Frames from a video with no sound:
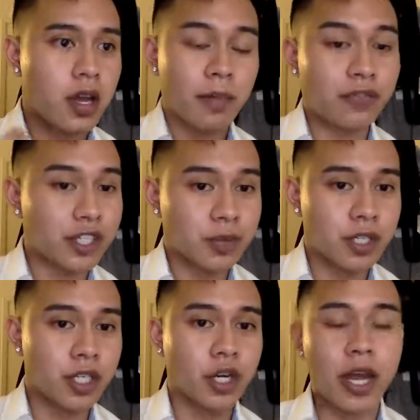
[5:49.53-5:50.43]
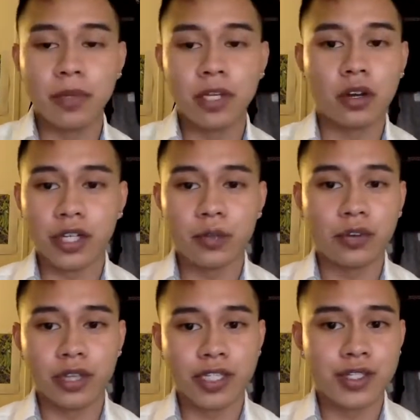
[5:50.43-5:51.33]
my freshman year and being on
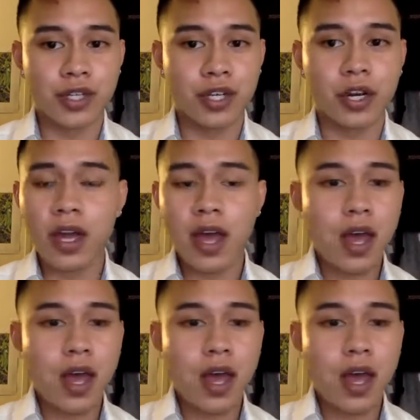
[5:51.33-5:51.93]
eBoard this year,